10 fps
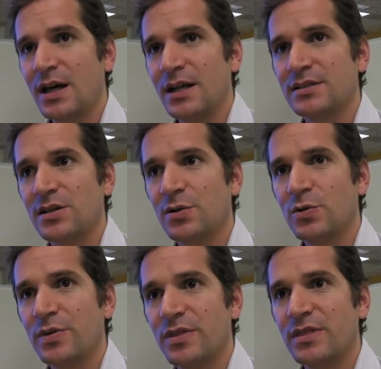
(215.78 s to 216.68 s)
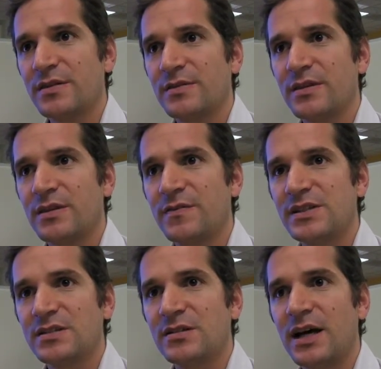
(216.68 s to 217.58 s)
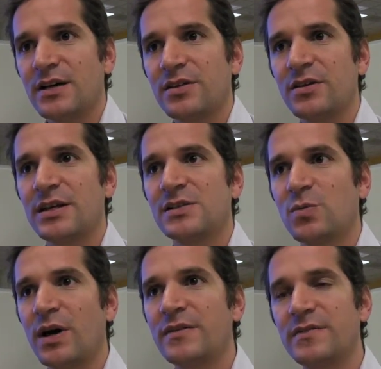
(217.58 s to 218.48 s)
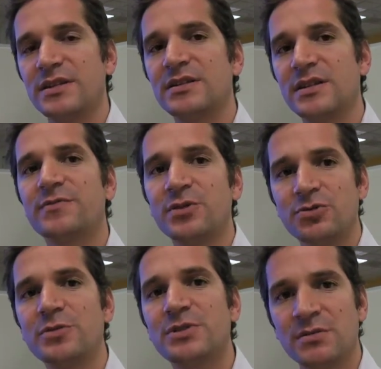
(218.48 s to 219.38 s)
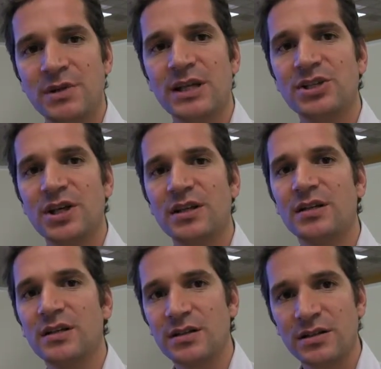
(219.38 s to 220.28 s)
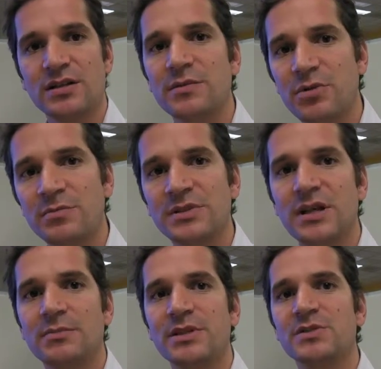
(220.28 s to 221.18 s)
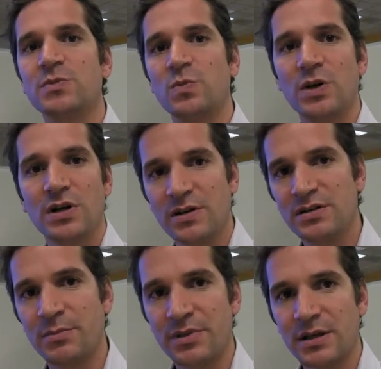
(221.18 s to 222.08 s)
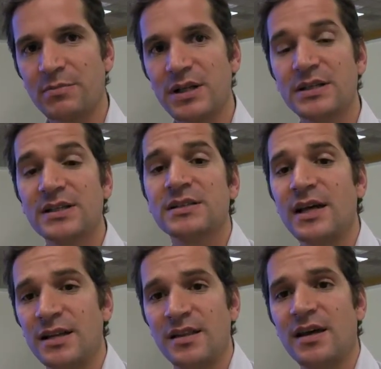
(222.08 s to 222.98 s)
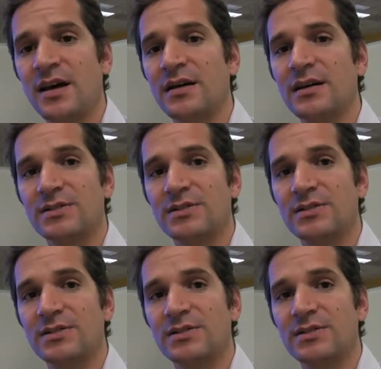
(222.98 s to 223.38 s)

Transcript: And so the physical hackathon is a way for different groups to meet each other, look at the problem statements, work on something, but it doesn't end there.